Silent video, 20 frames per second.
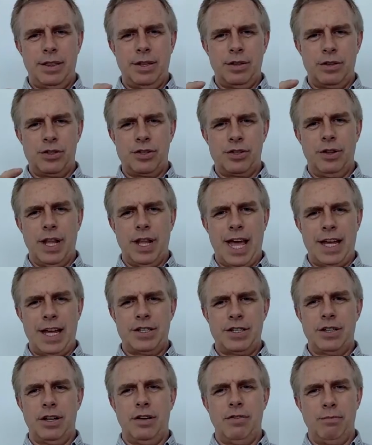this
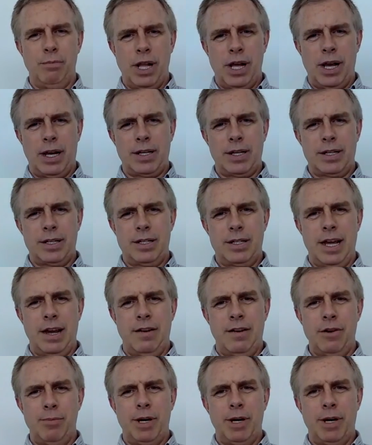last solved block to
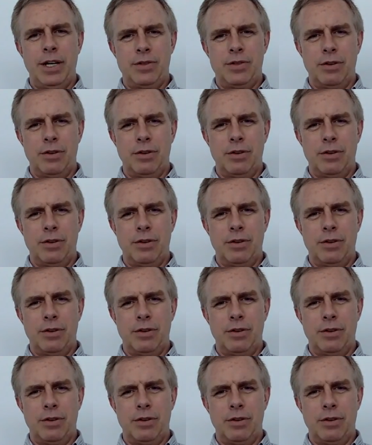everybody,